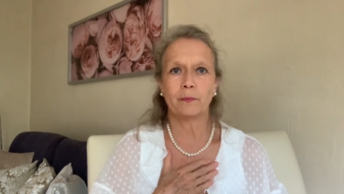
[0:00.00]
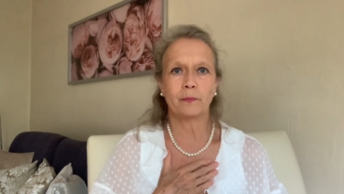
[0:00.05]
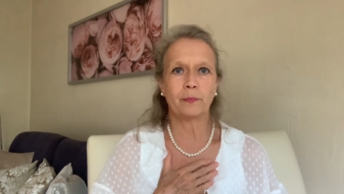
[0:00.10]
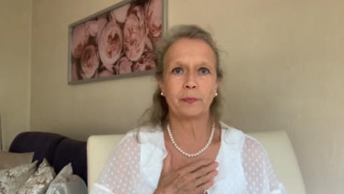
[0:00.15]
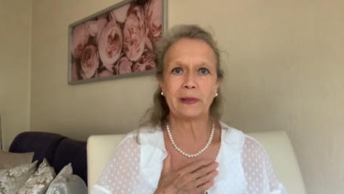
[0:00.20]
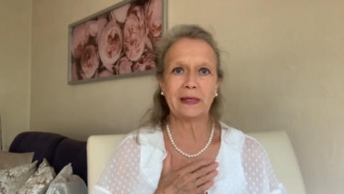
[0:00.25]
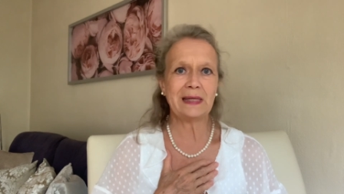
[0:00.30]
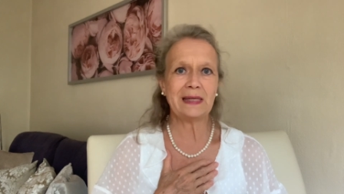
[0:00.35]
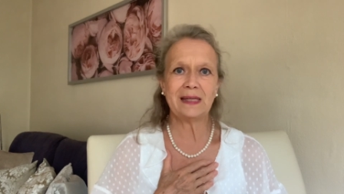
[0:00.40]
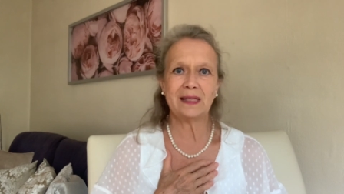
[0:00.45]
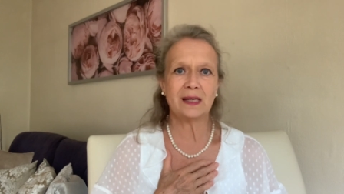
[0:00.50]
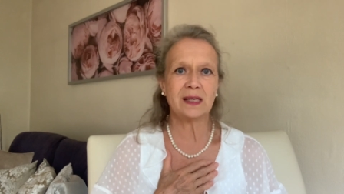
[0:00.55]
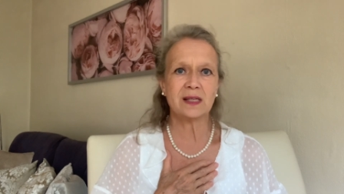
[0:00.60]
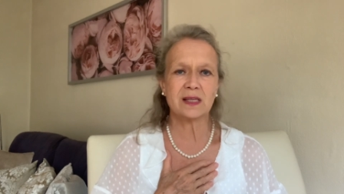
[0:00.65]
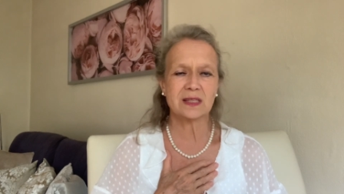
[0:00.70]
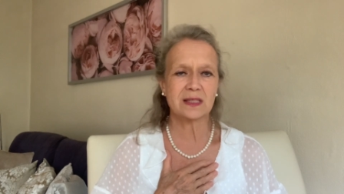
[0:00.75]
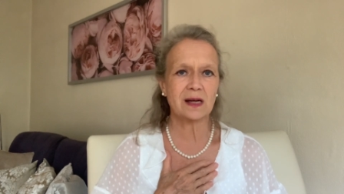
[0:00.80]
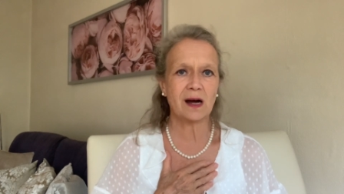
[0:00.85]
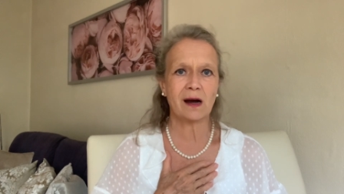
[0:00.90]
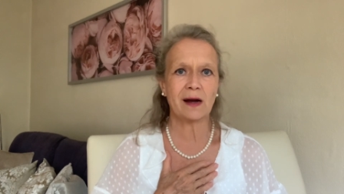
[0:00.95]
be
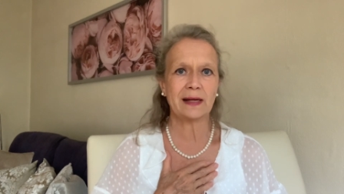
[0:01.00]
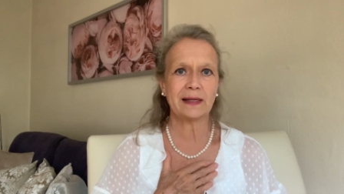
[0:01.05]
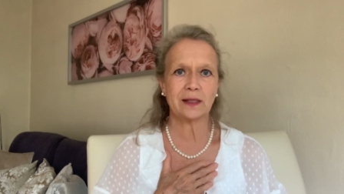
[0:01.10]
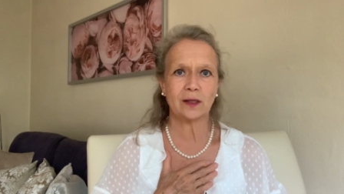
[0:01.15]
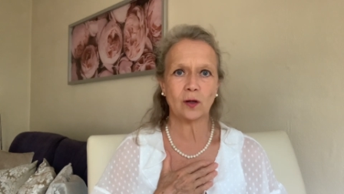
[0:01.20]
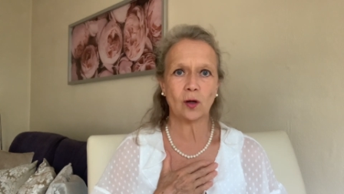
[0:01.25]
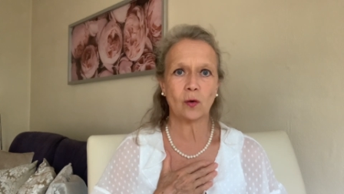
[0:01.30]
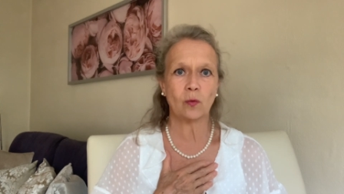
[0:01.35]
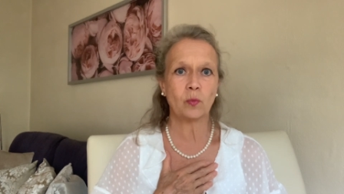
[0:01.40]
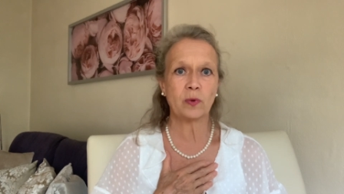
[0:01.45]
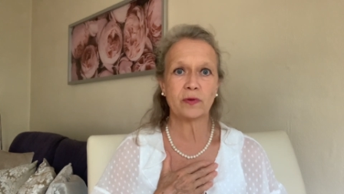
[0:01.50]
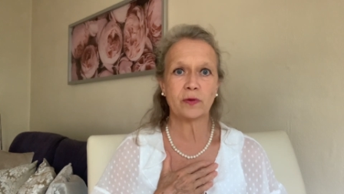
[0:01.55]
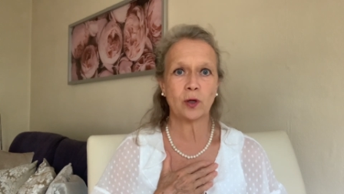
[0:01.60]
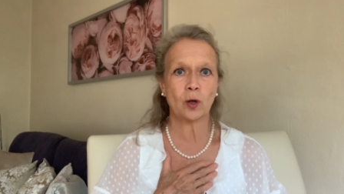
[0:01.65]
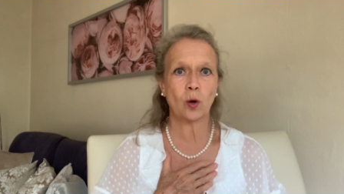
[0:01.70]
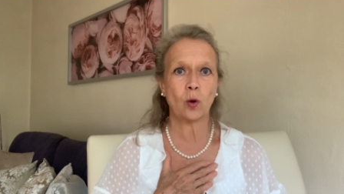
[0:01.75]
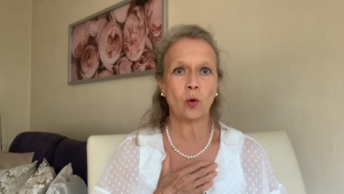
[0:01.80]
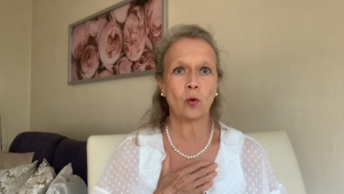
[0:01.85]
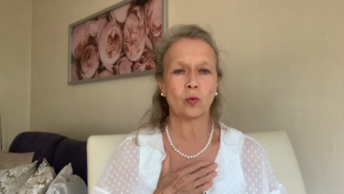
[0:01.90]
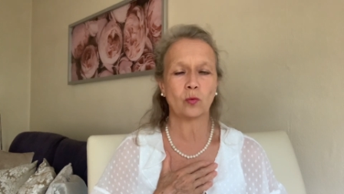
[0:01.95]
inside, you know, with
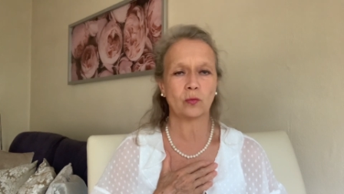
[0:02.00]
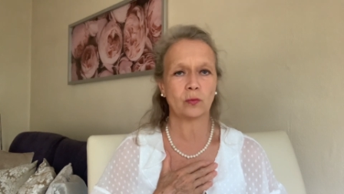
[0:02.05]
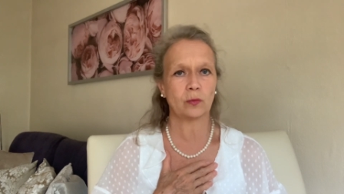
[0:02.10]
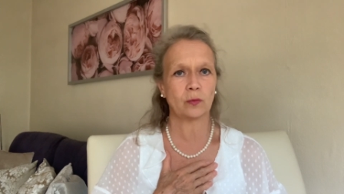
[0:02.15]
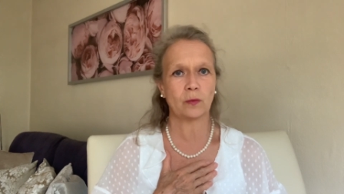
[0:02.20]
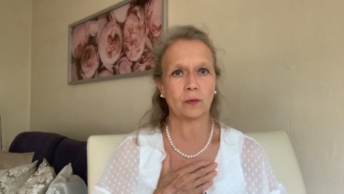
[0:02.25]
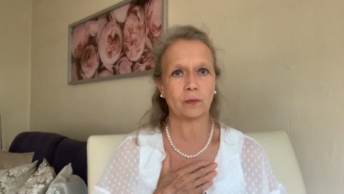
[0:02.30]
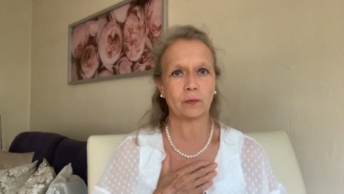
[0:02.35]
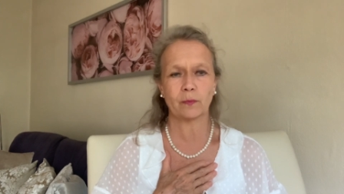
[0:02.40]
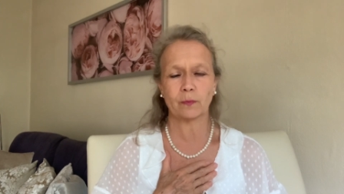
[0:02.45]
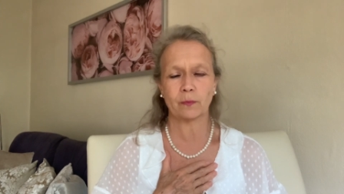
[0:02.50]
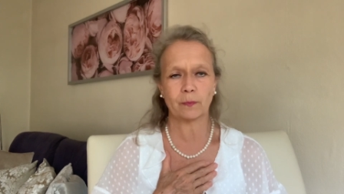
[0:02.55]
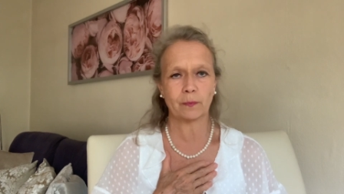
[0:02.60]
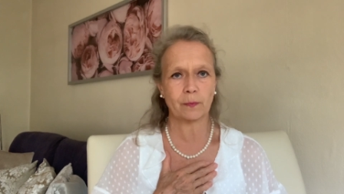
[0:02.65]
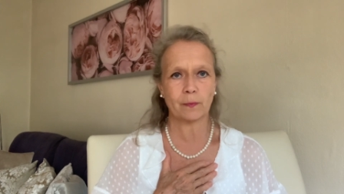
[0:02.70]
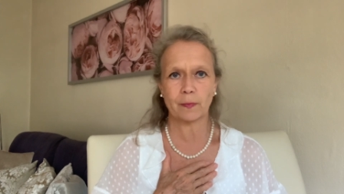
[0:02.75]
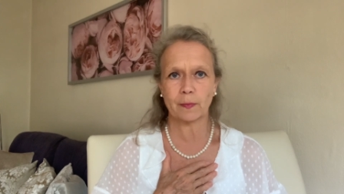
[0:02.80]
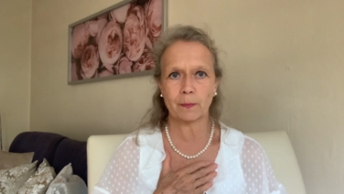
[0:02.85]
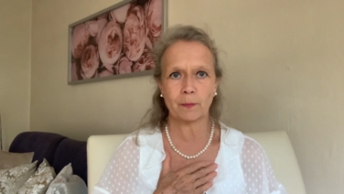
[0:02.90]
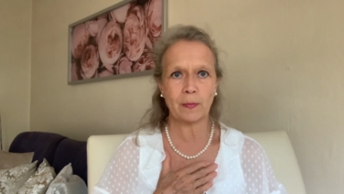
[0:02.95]
your own
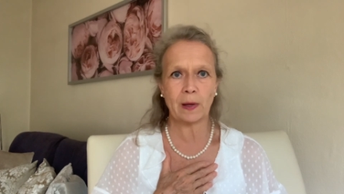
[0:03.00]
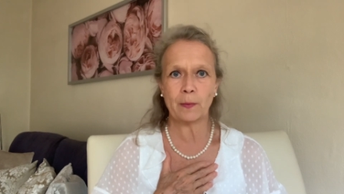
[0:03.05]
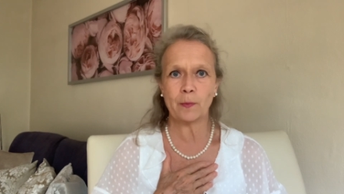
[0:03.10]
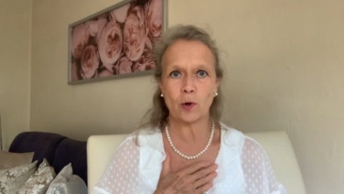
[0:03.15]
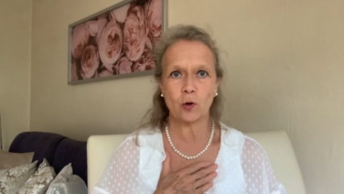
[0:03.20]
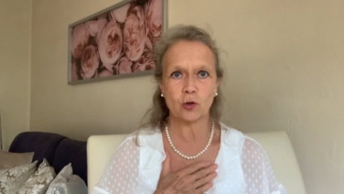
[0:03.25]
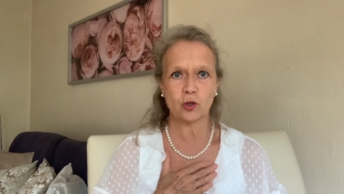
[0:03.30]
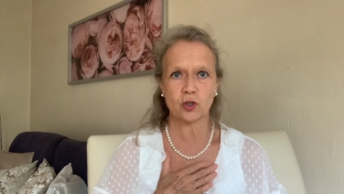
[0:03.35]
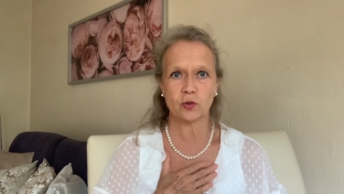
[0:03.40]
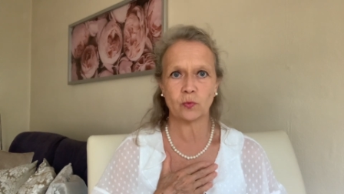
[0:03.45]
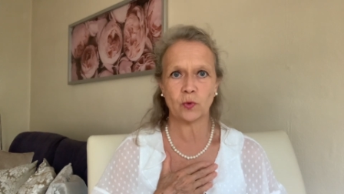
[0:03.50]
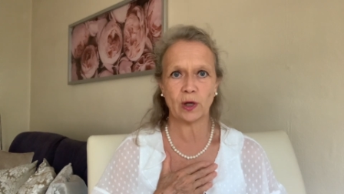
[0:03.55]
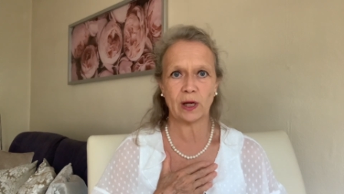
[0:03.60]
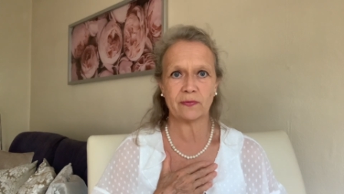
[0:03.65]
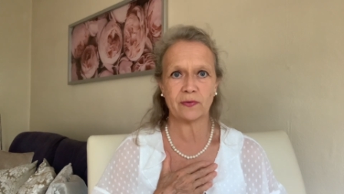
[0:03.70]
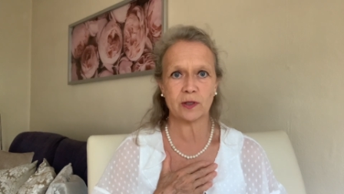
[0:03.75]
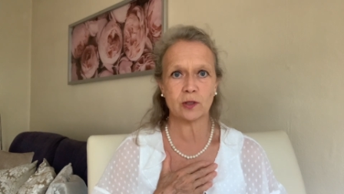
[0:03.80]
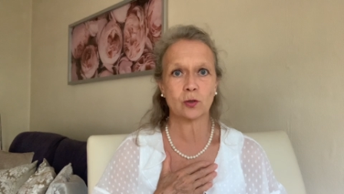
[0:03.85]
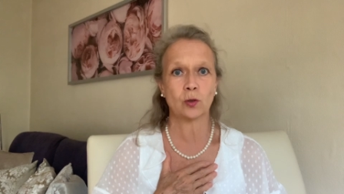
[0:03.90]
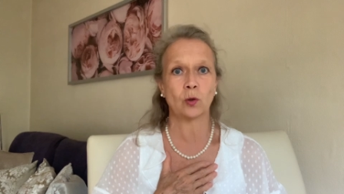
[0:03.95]
emotion,
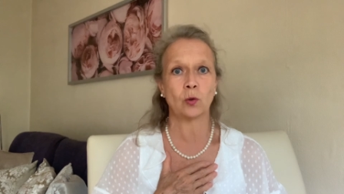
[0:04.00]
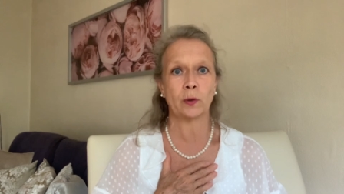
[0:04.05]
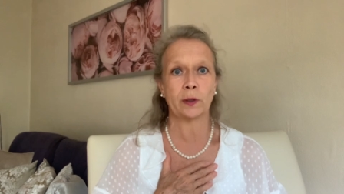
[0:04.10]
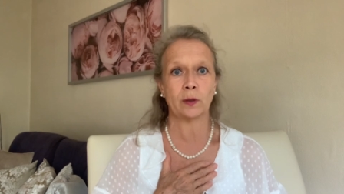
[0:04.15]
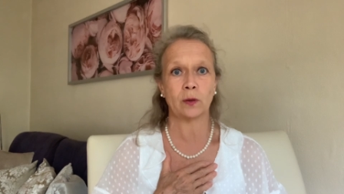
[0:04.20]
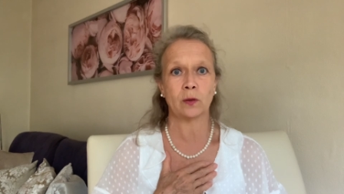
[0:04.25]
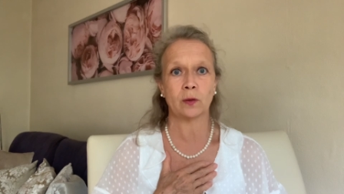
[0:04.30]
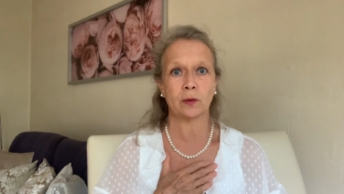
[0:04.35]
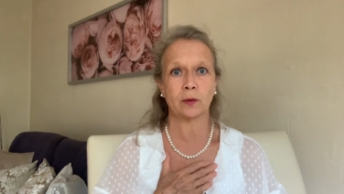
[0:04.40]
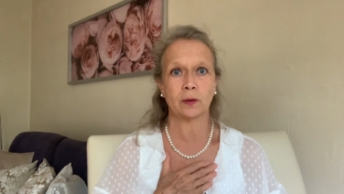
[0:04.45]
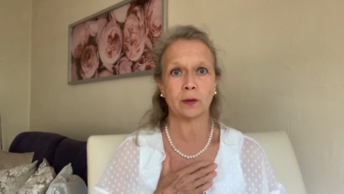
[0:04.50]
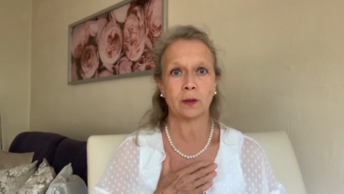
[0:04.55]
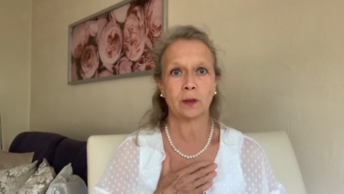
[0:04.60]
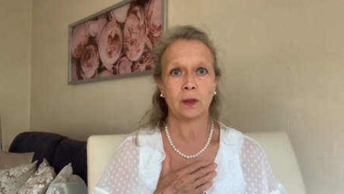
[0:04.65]
whatever is going on.